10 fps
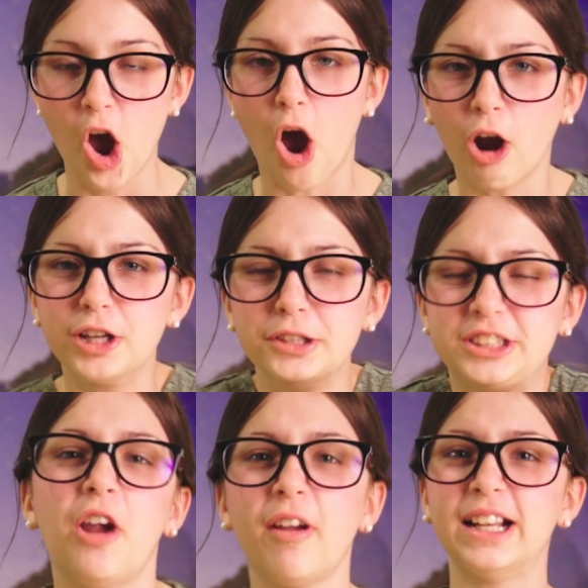Are you
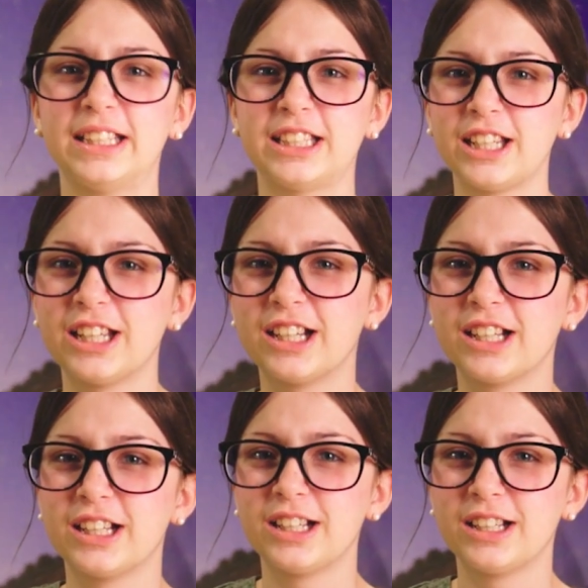serious?
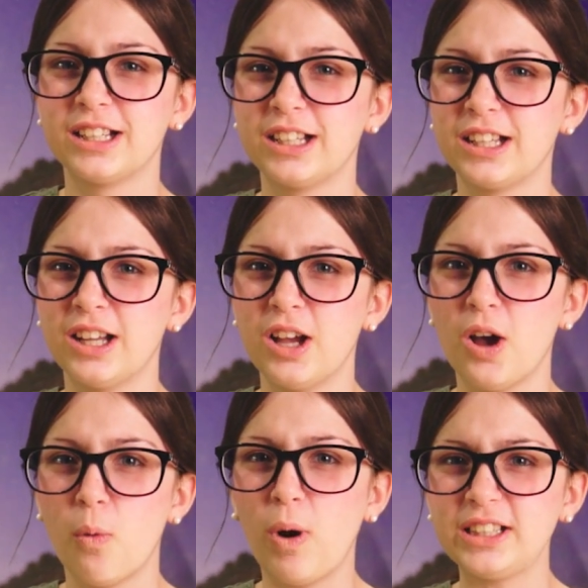
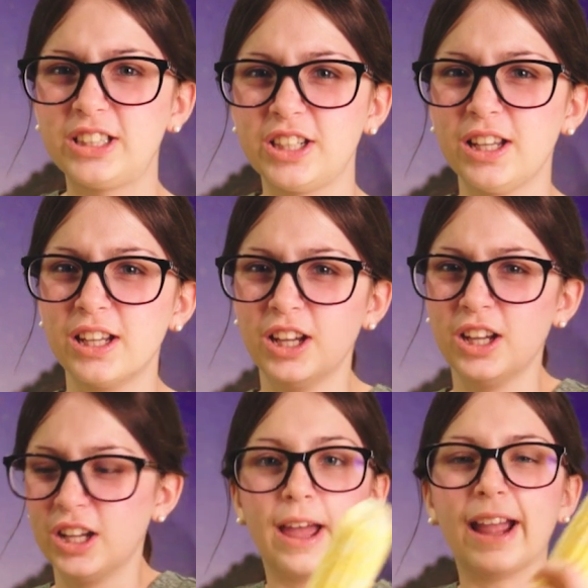What?
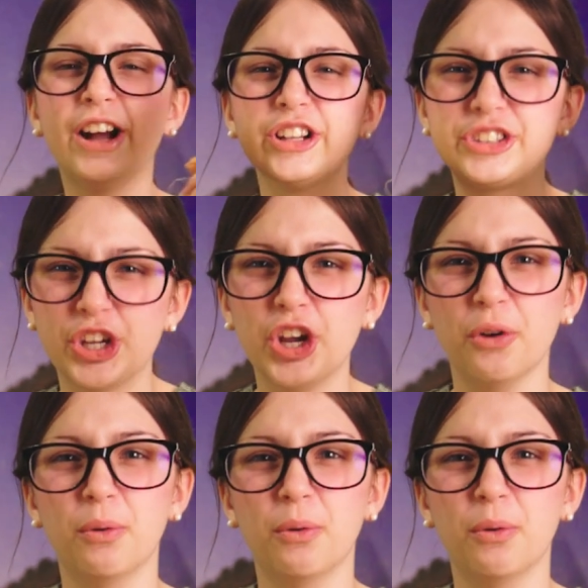I got two?